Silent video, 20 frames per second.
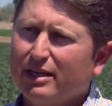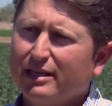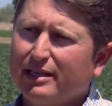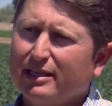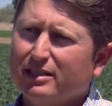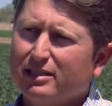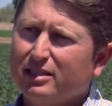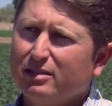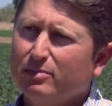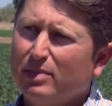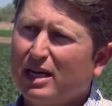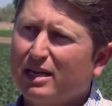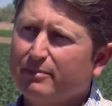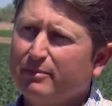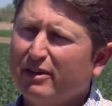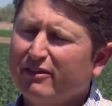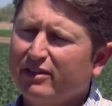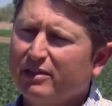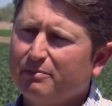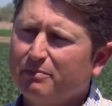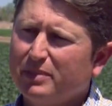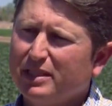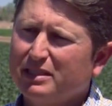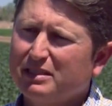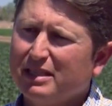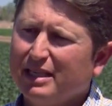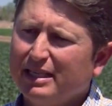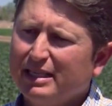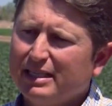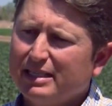get to the bottom of it, but
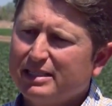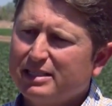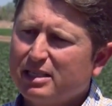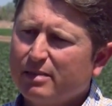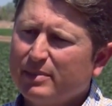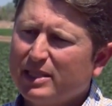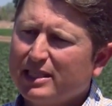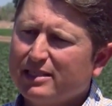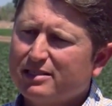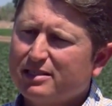some of these